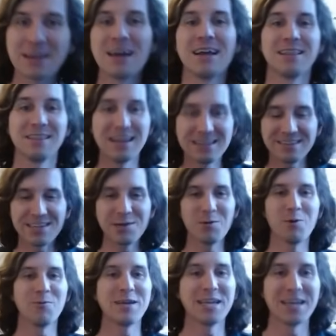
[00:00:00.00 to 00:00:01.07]
Let's see what
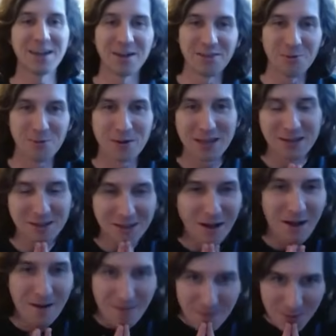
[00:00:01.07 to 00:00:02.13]
we get on the wheel,
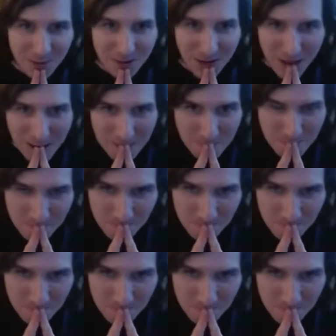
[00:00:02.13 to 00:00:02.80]
okay?